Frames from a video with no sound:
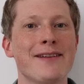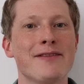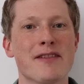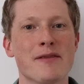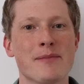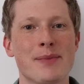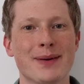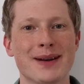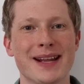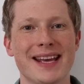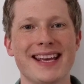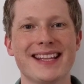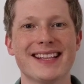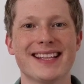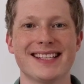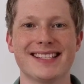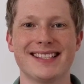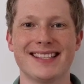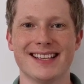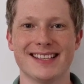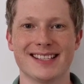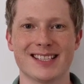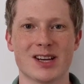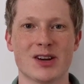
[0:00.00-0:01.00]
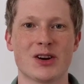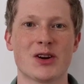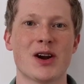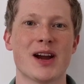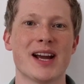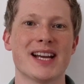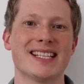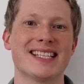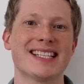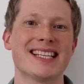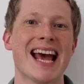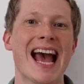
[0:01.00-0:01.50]
everybody, this is
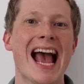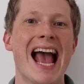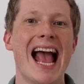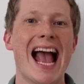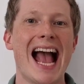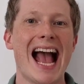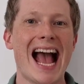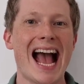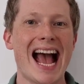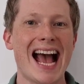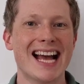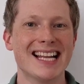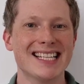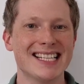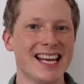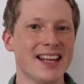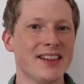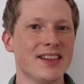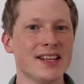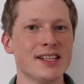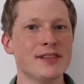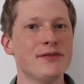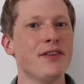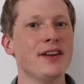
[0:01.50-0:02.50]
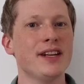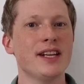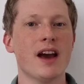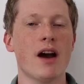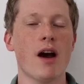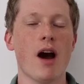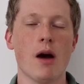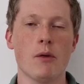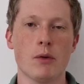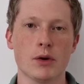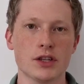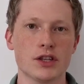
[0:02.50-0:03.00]
Chris, and in this video
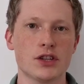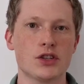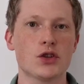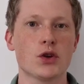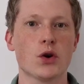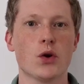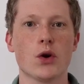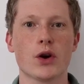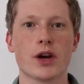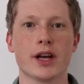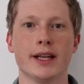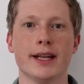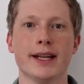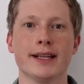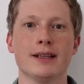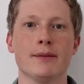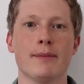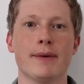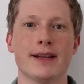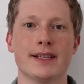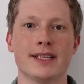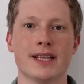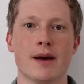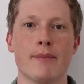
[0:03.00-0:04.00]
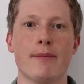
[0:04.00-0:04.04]
I want to talk a little bit